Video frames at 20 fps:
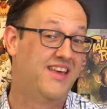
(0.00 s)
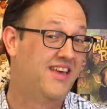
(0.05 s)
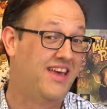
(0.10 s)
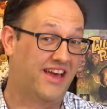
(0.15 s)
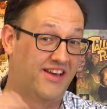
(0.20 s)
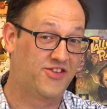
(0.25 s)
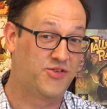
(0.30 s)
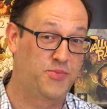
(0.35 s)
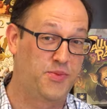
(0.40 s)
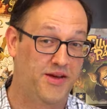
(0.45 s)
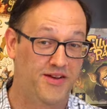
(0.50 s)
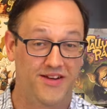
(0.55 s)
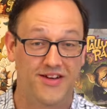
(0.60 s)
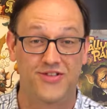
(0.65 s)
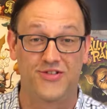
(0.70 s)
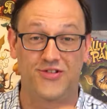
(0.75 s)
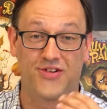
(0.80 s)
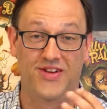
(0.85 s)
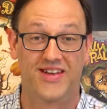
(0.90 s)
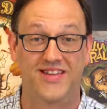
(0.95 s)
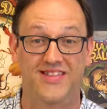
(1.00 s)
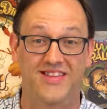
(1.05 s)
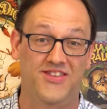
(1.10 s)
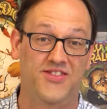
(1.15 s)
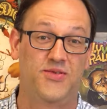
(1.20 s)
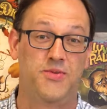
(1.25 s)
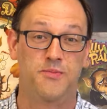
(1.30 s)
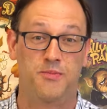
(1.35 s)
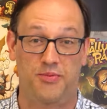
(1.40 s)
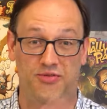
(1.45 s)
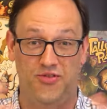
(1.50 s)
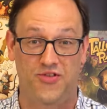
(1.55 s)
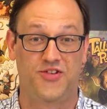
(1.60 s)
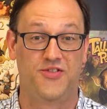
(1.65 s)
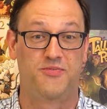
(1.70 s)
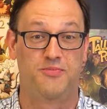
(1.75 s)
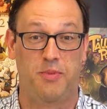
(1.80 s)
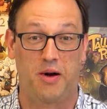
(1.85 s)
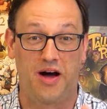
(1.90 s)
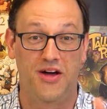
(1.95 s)
experience or in this sort
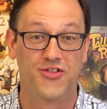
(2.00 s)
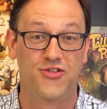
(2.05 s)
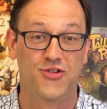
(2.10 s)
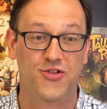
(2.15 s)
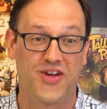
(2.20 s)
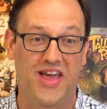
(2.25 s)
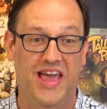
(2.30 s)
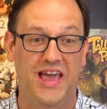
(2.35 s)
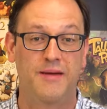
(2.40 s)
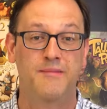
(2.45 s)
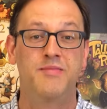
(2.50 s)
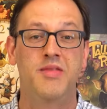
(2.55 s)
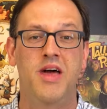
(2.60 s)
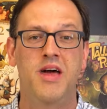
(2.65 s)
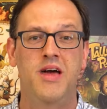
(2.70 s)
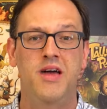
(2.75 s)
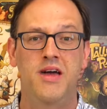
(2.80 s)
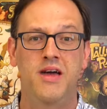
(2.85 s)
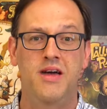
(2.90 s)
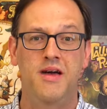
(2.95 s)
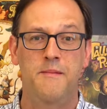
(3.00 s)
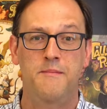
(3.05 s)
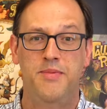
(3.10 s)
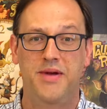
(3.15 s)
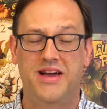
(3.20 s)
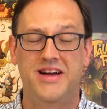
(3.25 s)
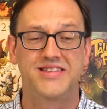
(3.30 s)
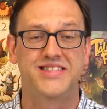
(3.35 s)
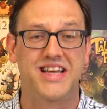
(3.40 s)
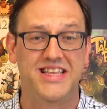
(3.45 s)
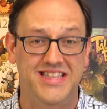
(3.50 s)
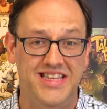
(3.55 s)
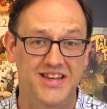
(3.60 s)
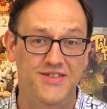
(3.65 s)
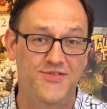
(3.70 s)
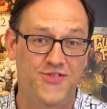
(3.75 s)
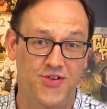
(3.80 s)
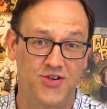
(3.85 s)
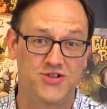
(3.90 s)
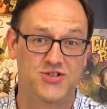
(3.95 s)
of puzzle game, because I
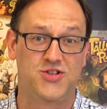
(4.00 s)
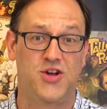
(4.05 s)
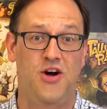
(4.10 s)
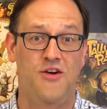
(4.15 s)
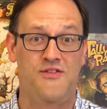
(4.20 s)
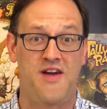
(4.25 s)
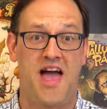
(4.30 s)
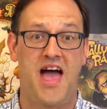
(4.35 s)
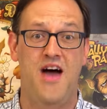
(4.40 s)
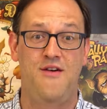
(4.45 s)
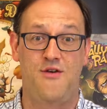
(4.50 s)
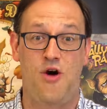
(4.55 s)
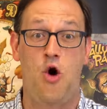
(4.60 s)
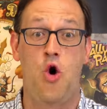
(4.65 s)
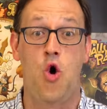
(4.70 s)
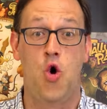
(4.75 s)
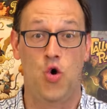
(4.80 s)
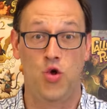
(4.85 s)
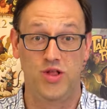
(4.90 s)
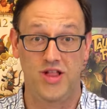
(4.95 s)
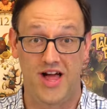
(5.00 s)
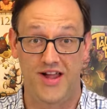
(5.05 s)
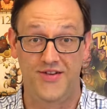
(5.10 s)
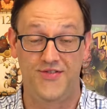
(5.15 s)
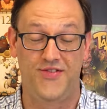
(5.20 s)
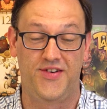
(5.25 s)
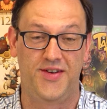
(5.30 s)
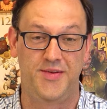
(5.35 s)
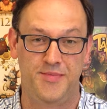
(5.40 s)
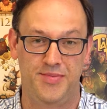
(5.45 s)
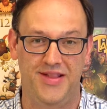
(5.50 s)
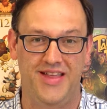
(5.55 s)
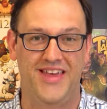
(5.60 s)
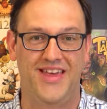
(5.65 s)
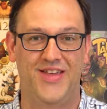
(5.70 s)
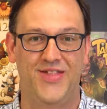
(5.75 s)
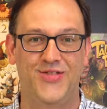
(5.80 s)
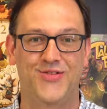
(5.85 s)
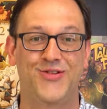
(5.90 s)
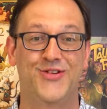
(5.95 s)
did first off have a whole lot of fun
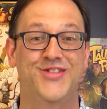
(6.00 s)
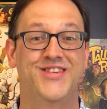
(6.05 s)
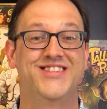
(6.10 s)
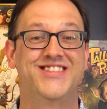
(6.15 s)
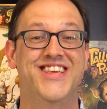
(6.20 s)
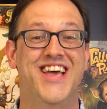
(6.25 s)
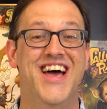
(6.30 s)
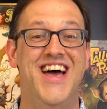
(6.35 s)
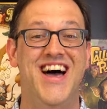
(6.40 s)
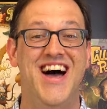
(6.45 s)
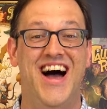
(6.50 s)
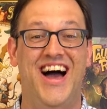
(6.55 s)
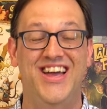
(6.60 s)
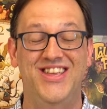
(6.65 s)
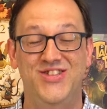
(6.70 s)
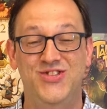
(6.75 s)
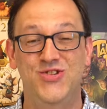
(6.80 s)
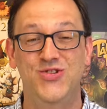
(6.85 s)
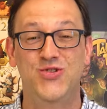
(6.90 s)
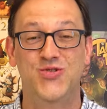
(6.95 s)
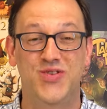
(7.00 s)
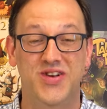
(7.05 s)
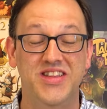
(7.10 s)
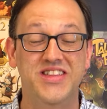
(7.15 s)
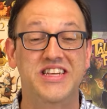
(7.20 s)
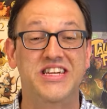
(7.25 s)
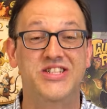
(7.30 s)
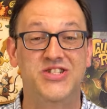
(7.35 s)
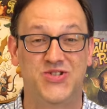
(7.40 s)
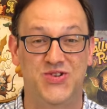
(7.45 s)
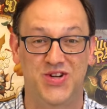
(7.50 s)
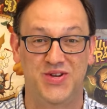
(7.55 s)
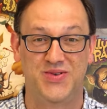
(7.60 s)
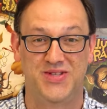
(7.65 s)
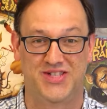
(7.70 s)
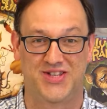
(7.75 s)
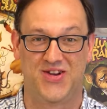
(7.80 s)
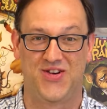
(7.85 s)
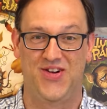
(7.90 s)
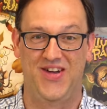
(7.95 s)
playing through this. I do really enjoy
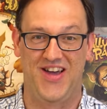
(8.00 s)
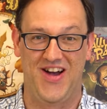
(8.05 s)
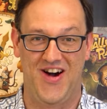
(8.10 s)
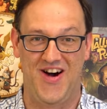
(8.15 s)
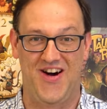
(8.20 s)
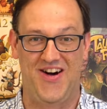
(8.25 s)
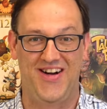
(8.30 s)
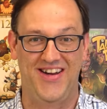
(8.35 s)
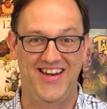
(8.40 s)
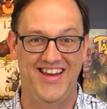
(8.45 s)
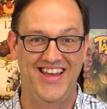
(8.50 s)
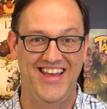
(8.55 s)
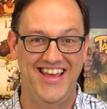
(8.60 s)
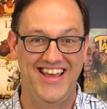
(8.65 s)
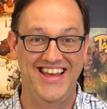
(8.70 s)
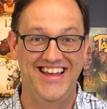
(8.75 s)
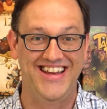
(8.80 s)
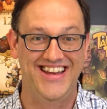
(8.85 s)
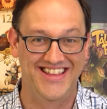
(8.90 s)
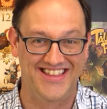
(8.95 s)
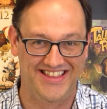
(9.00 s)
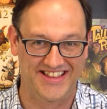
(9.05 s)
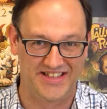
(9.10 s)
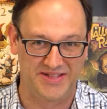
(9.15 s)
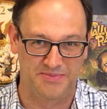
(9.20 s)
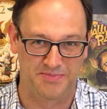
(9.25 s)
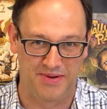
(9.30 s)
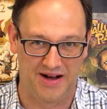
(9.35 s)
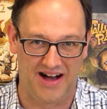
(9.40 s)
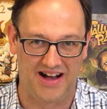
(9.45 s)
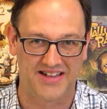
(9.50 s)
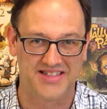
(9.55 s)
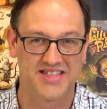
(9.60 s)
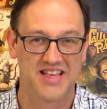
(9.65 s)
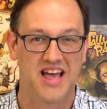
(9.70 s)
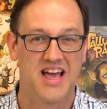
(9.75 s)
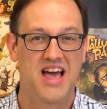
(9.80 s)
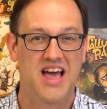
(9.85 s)
what's going on in this box.